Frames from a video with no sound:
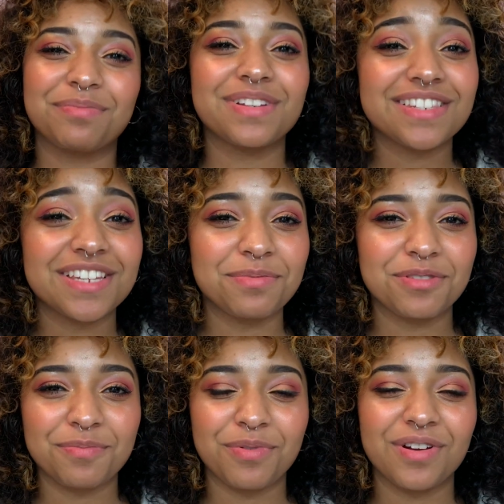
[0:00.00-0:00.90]
Please keep
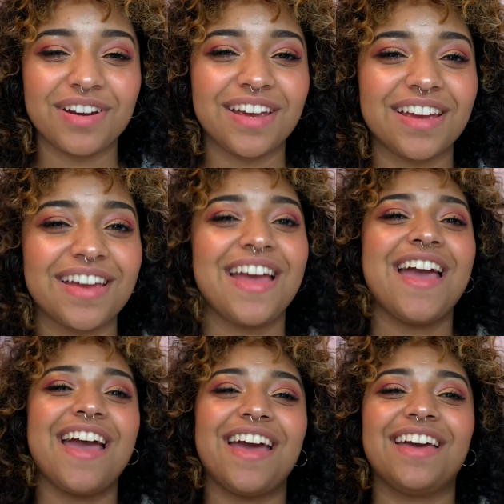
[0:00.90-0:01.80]
supporting,
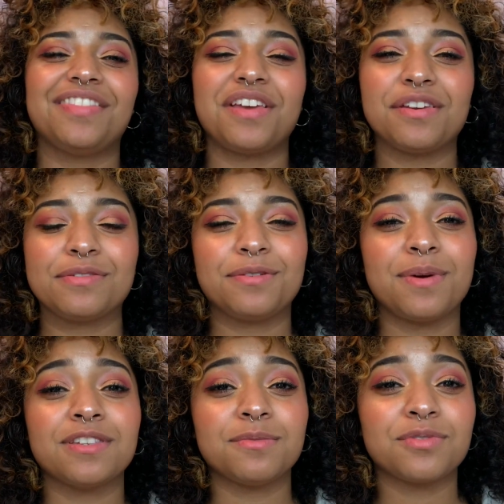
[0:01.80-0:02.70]
and thank you to
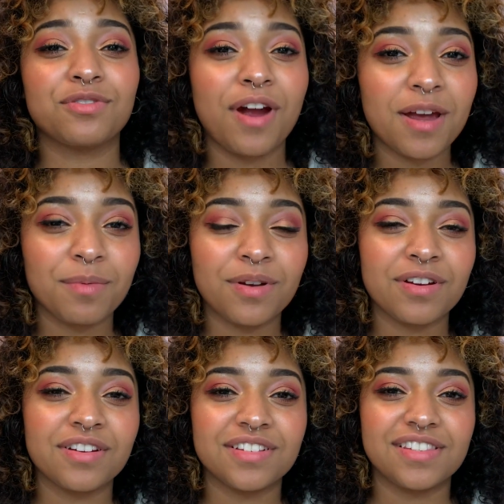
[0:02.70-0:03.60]
my
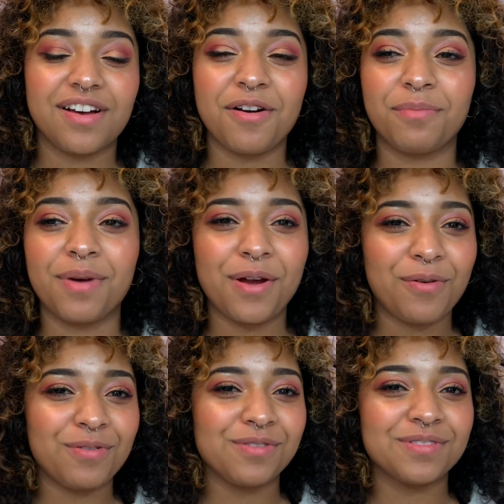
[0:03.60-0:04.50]
subscribers, my
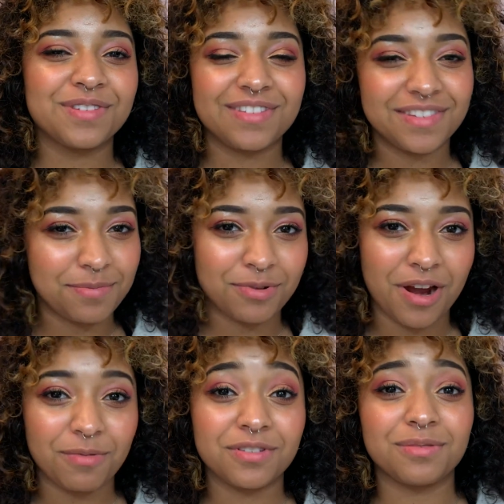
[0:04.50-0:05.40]
old
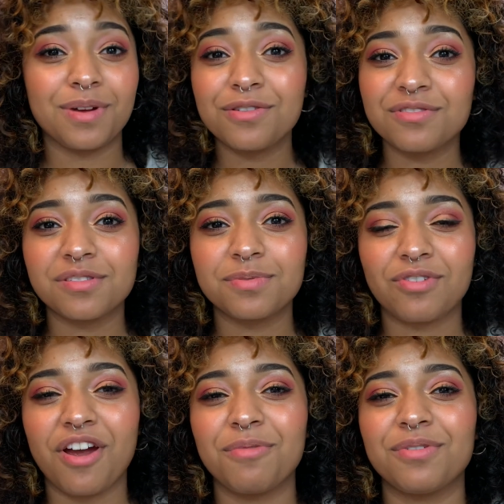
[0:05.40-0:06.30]
subscribers and my new
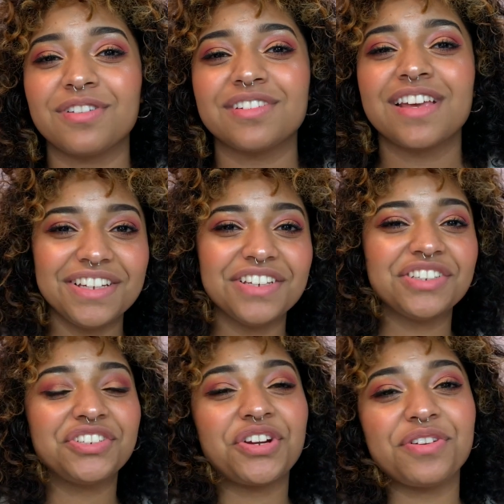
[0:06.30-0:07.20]
subscribers.
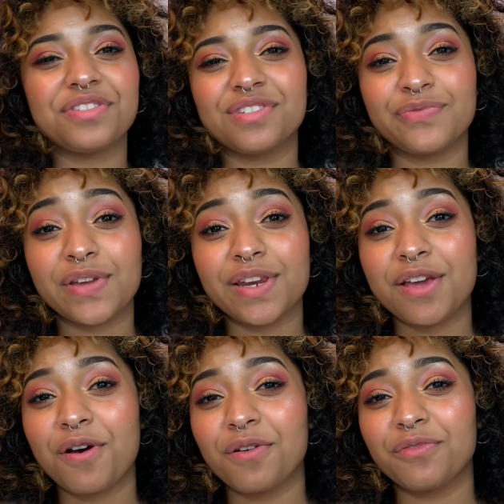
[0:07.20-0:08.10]
Share this
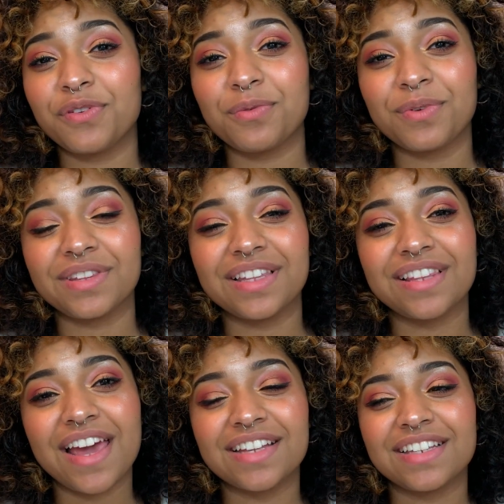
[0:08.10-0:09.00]
video if you really
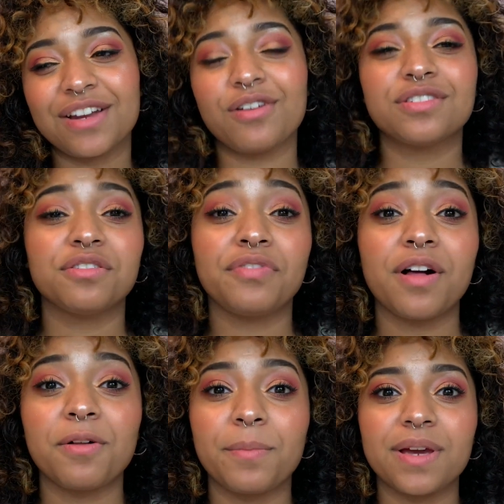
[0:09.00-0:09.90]
liked it. Also
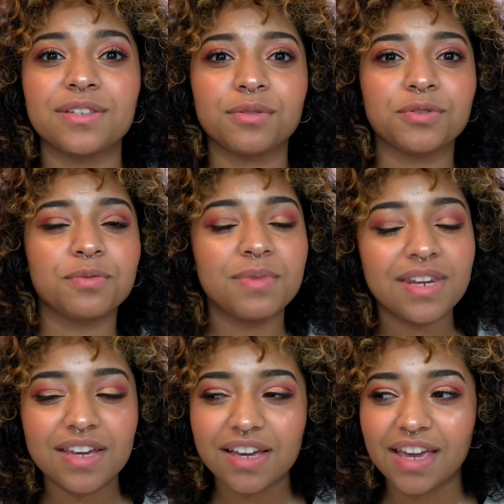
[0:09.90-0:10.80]
follow my social
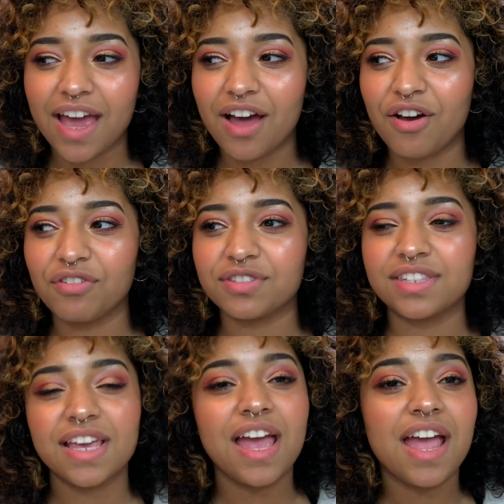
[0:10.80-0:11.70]
media accounts
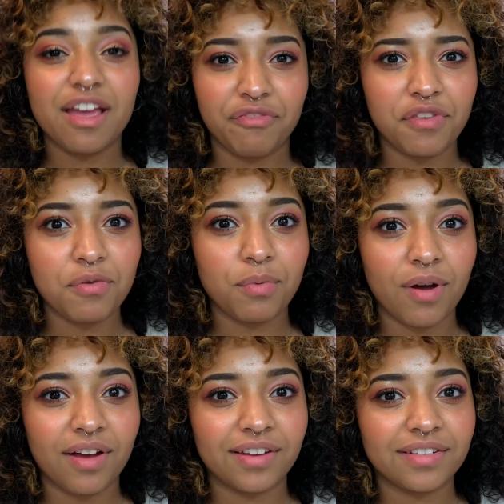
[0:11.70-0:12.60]
if you
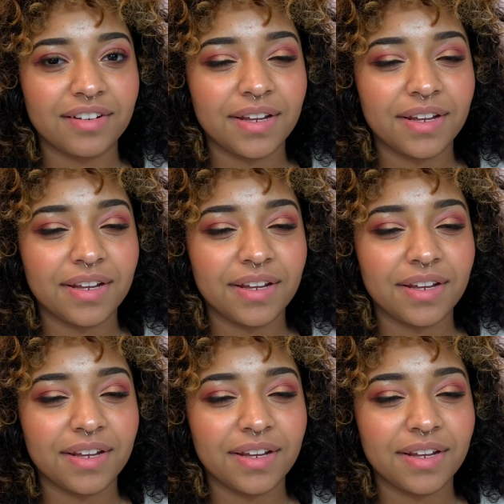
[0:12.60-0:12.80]
want.